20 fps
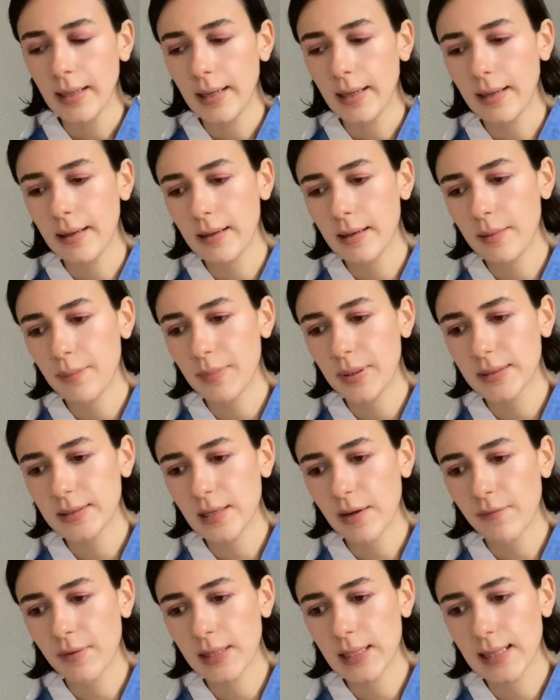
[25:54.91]
But
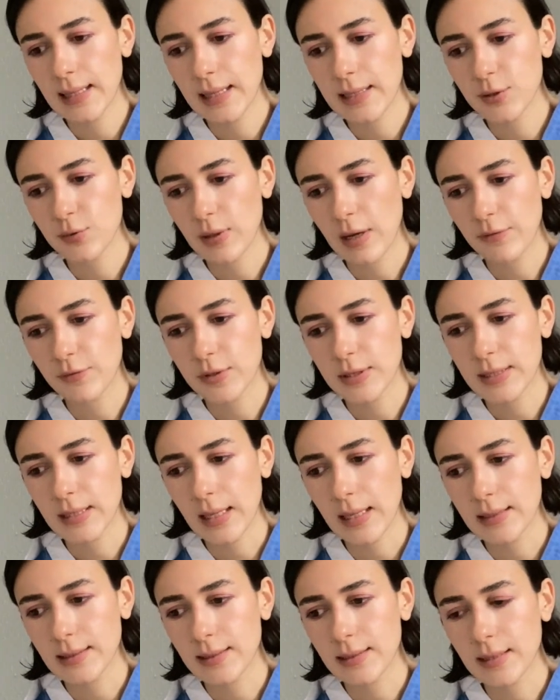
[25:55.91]
nevertheless, we have to
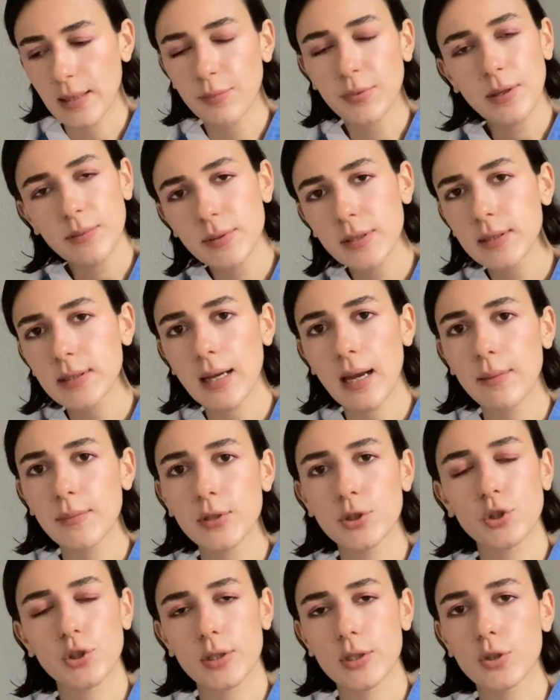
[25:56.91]
say sometimes the time
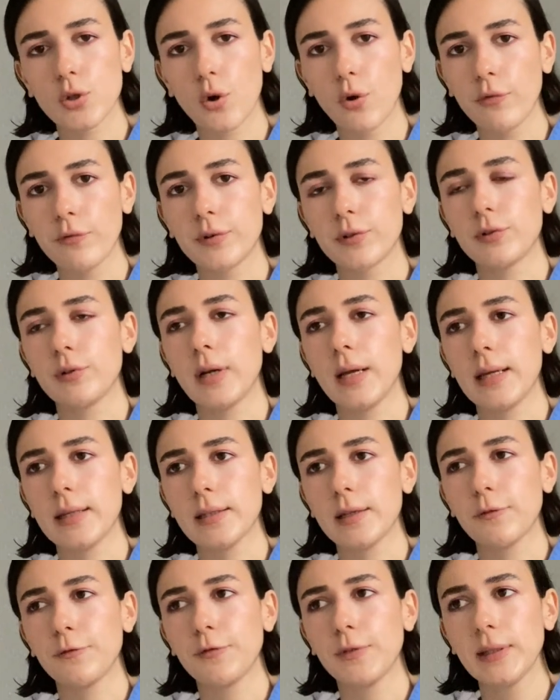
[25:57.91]
is just over, and
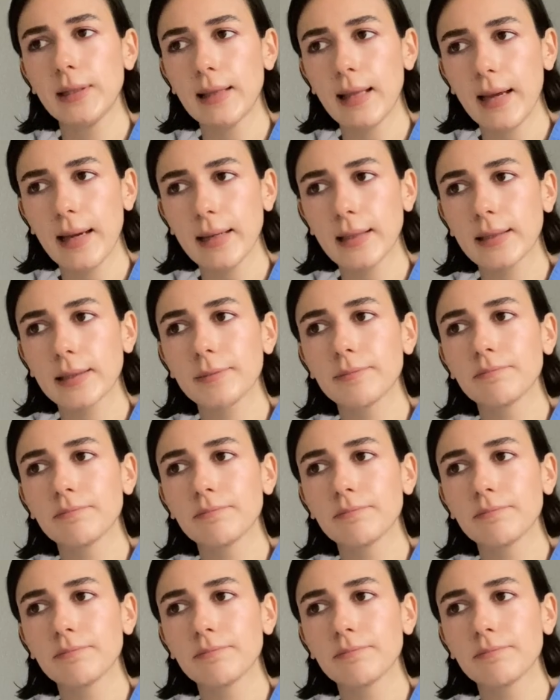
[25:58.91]
I feel like